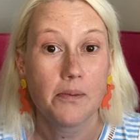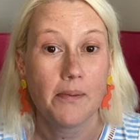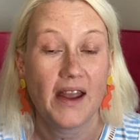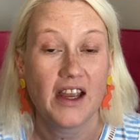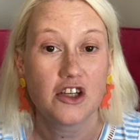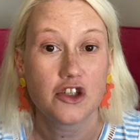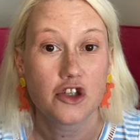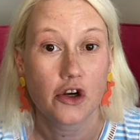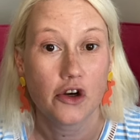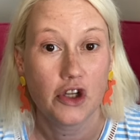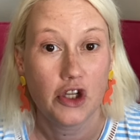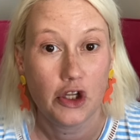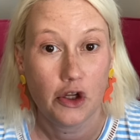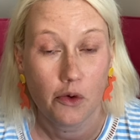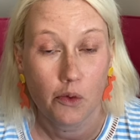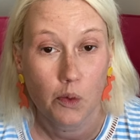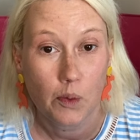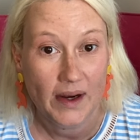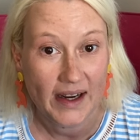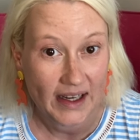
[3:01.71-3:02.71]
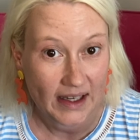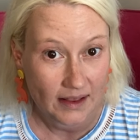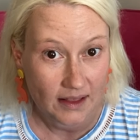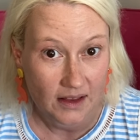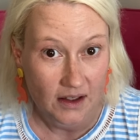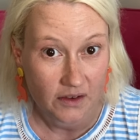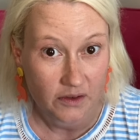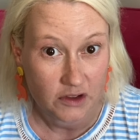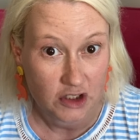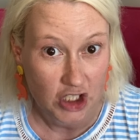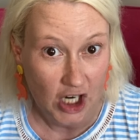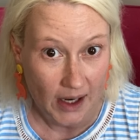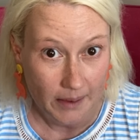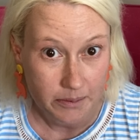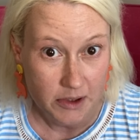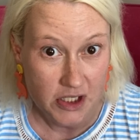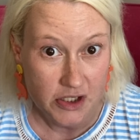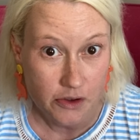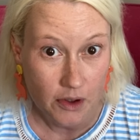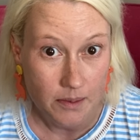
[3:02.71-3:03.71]
make sure you read the job
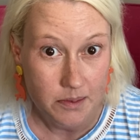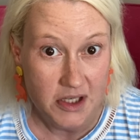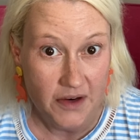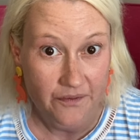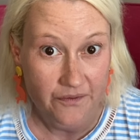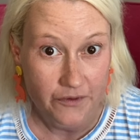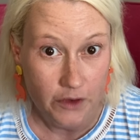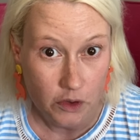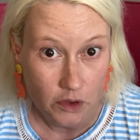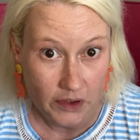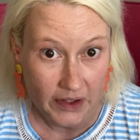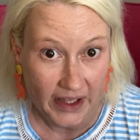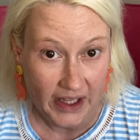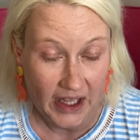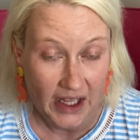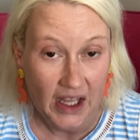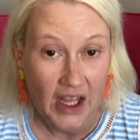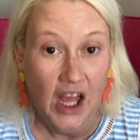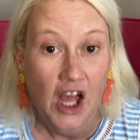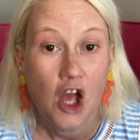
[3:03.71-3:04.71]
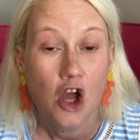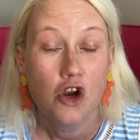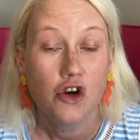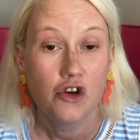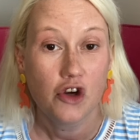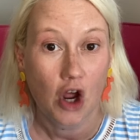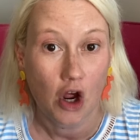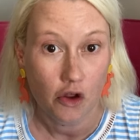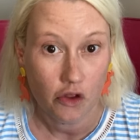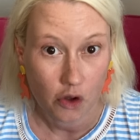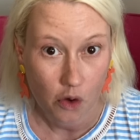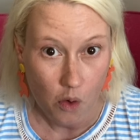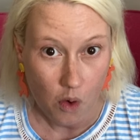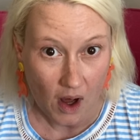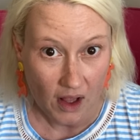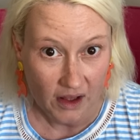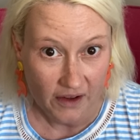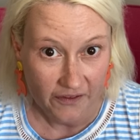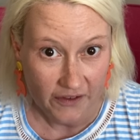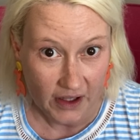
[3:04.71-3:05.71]
description fully, know the
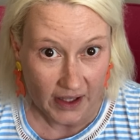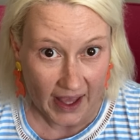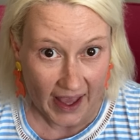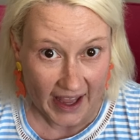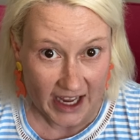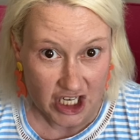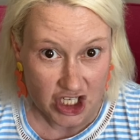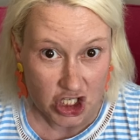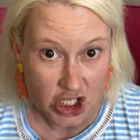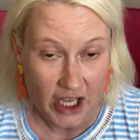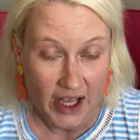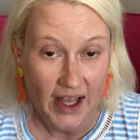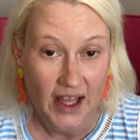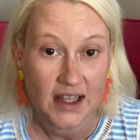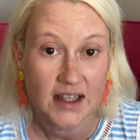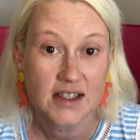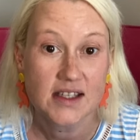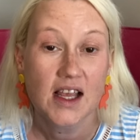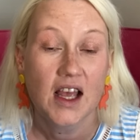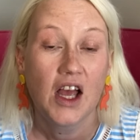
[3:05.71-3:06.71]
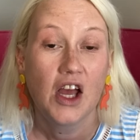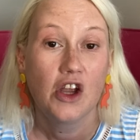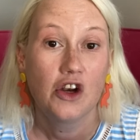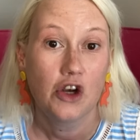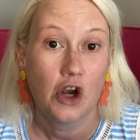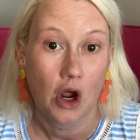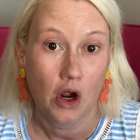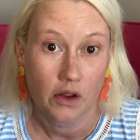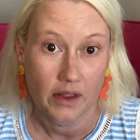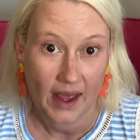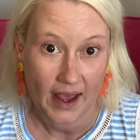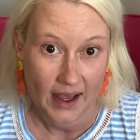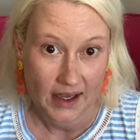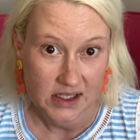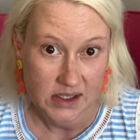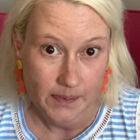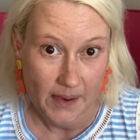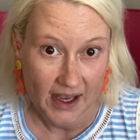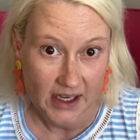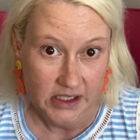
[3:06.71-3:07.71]
qualifications, know the
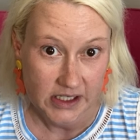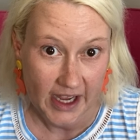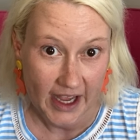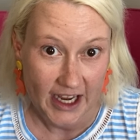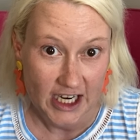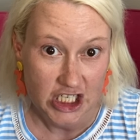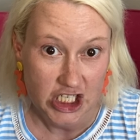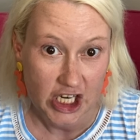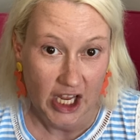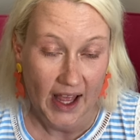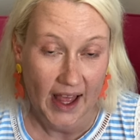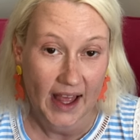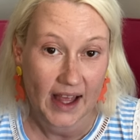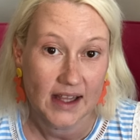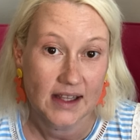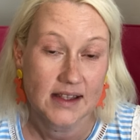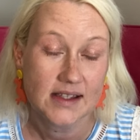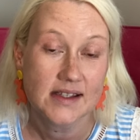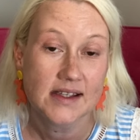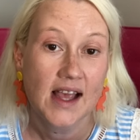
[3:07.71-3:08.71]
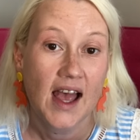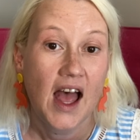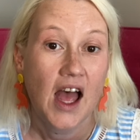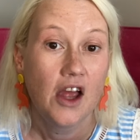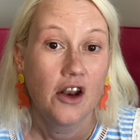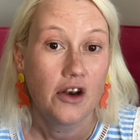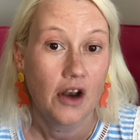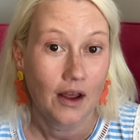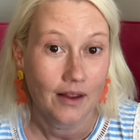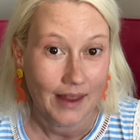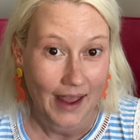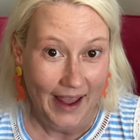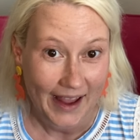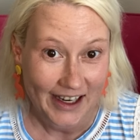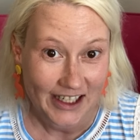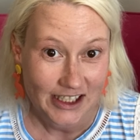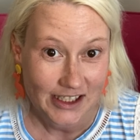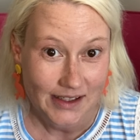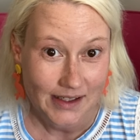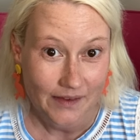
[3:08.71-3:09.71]
expectations, know the
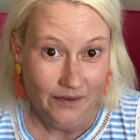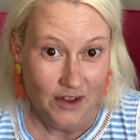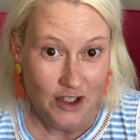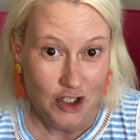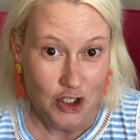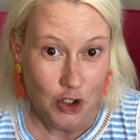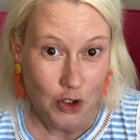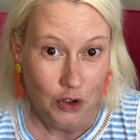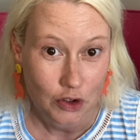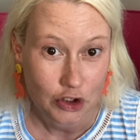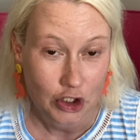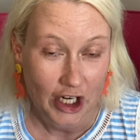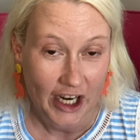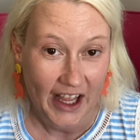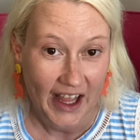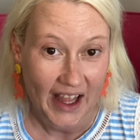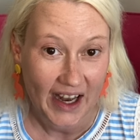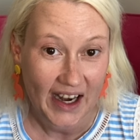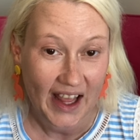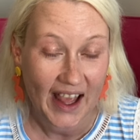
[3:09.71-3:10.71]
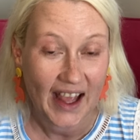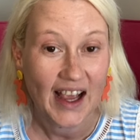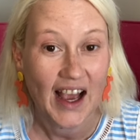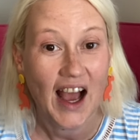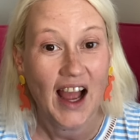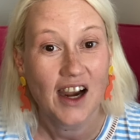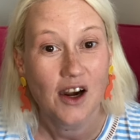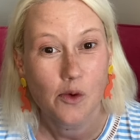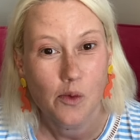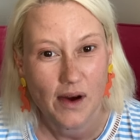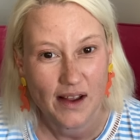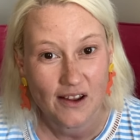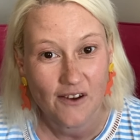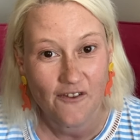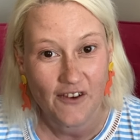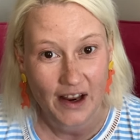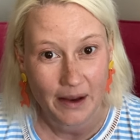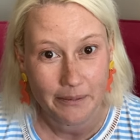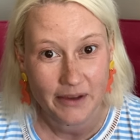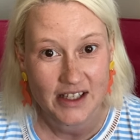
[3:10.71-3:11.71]
ages of the children, and kind of what the
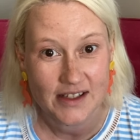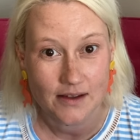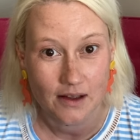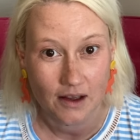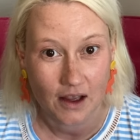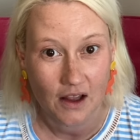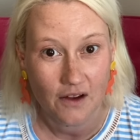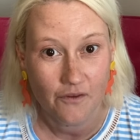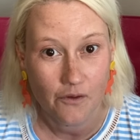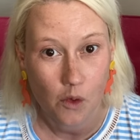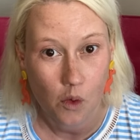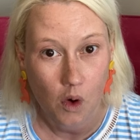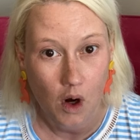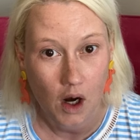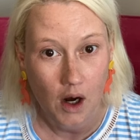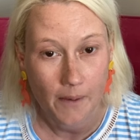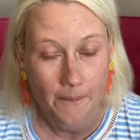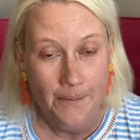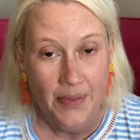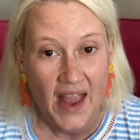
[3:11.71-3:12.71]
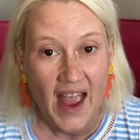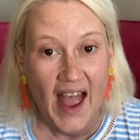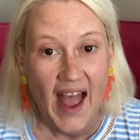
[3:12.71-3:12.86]
family's looking for.